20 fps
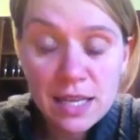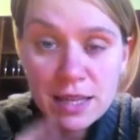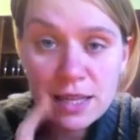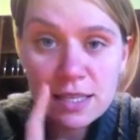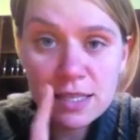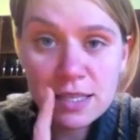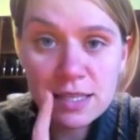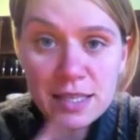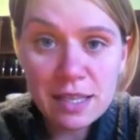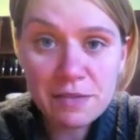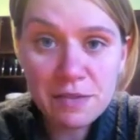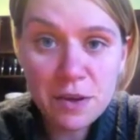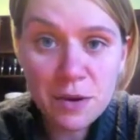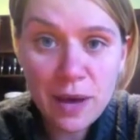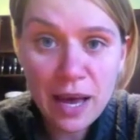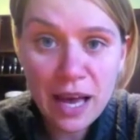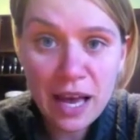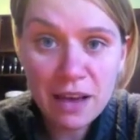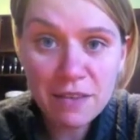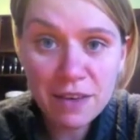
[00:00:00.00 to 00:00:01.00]
This is if you
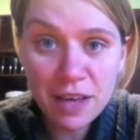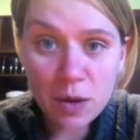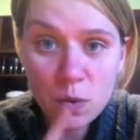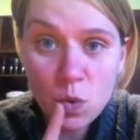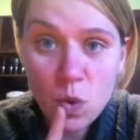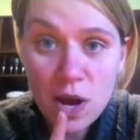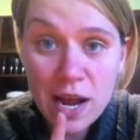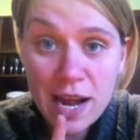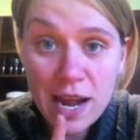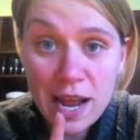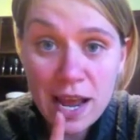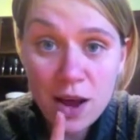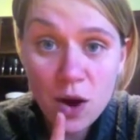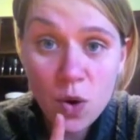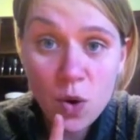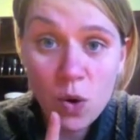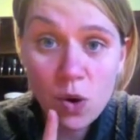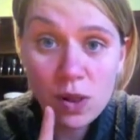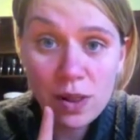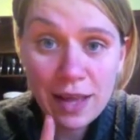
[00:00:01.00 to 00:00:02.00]
have a
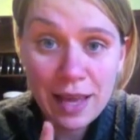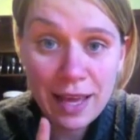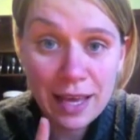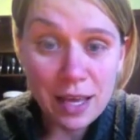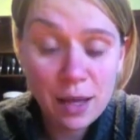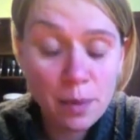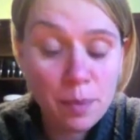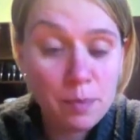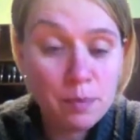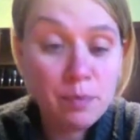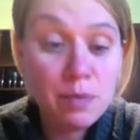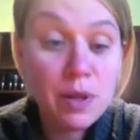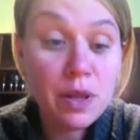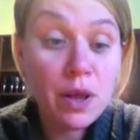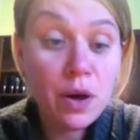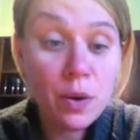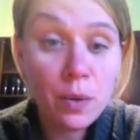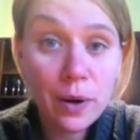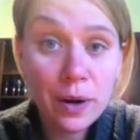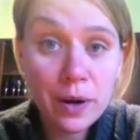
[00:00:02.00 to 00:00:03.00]
one-hole egg
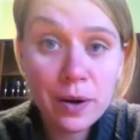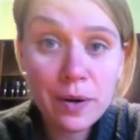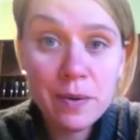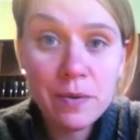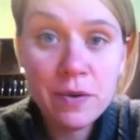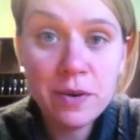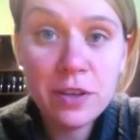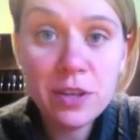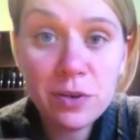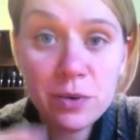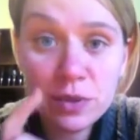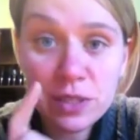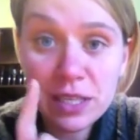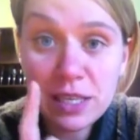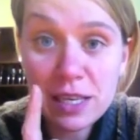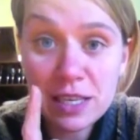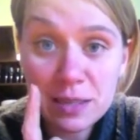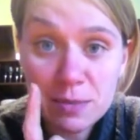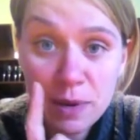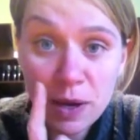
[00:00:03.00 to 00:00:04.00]
blower. You only
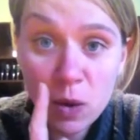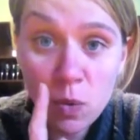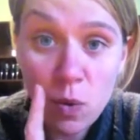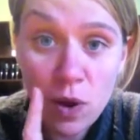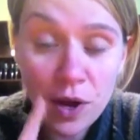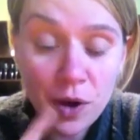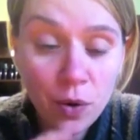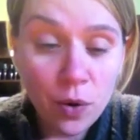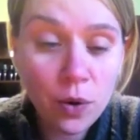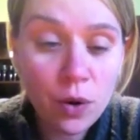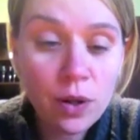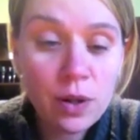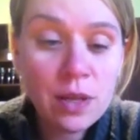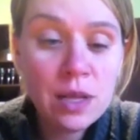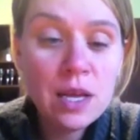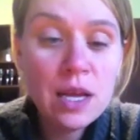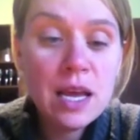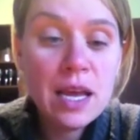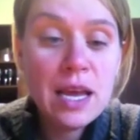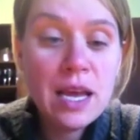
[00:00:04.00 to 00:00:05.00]
need to make one hole.
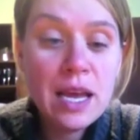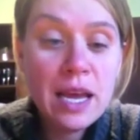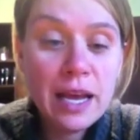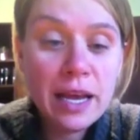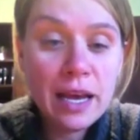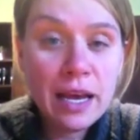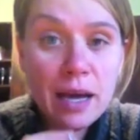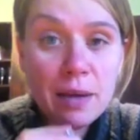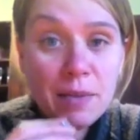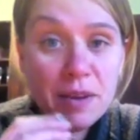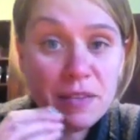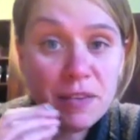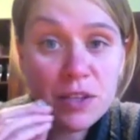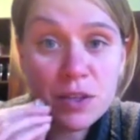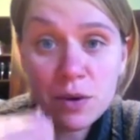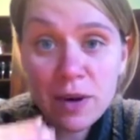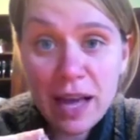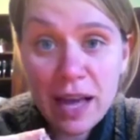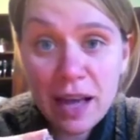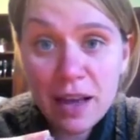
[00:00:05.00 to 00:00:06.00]
If you
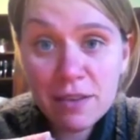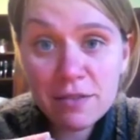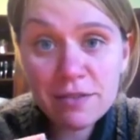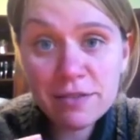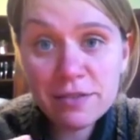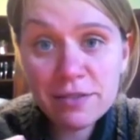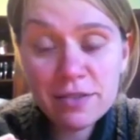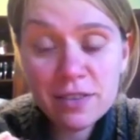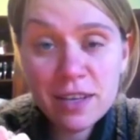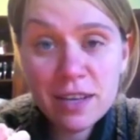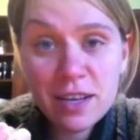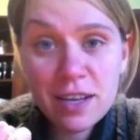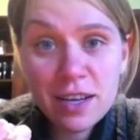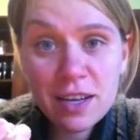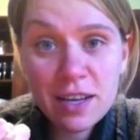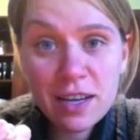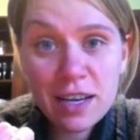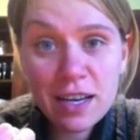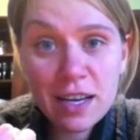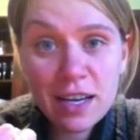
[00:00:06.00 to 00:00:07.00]
don't have
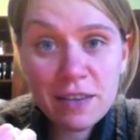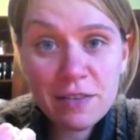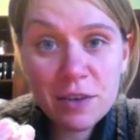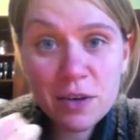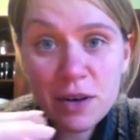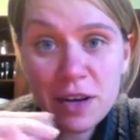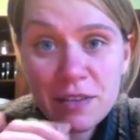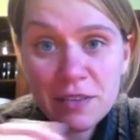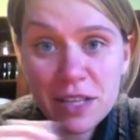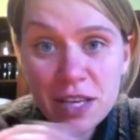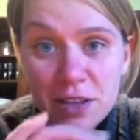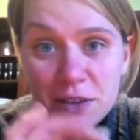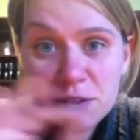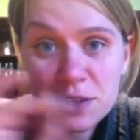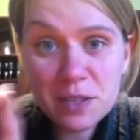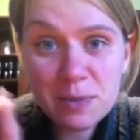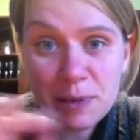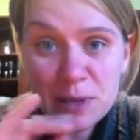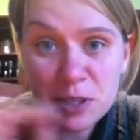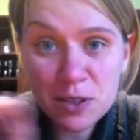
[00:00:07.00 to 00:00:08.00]
any
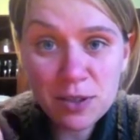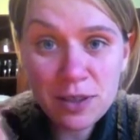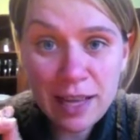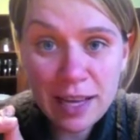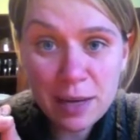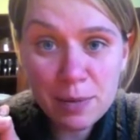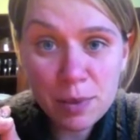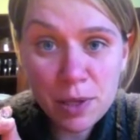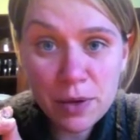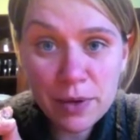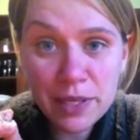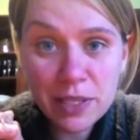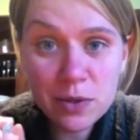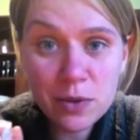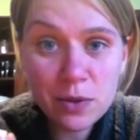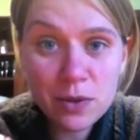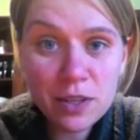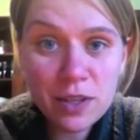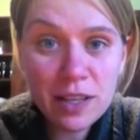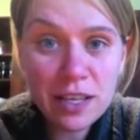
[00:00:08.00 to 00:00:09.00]
other special egg blowing
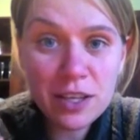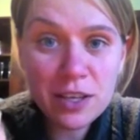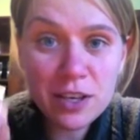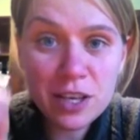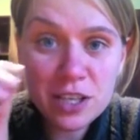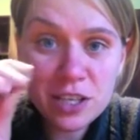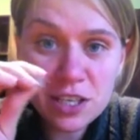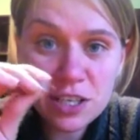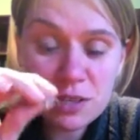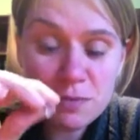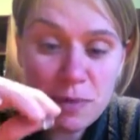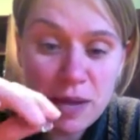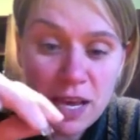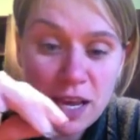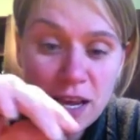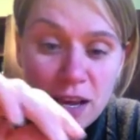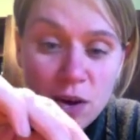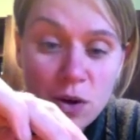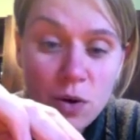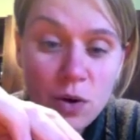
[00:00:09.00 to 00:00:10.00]
tool, then you can just
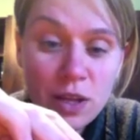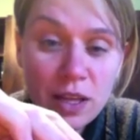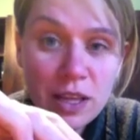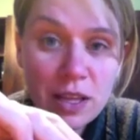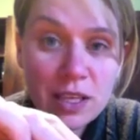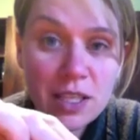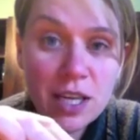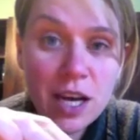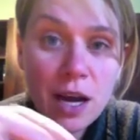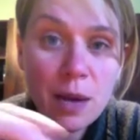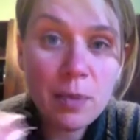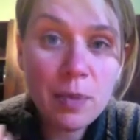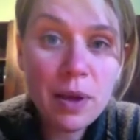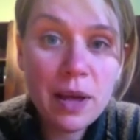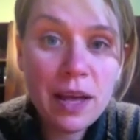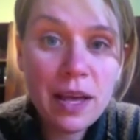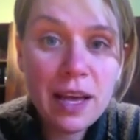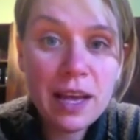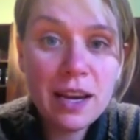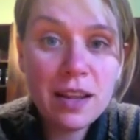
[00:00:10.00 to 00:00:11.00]
make a hole in the top
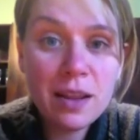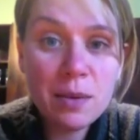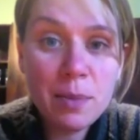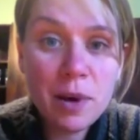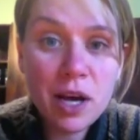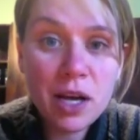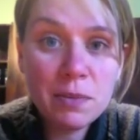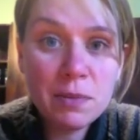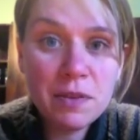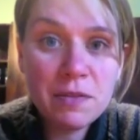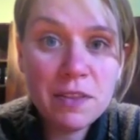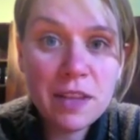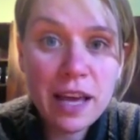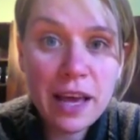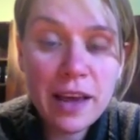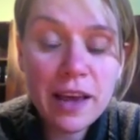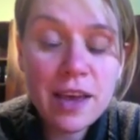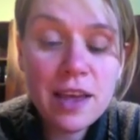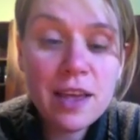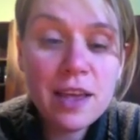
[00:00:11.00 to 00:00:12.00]
and in the bottom of the
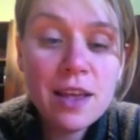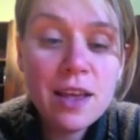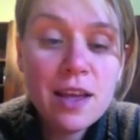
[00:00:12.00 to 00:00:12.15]
egg.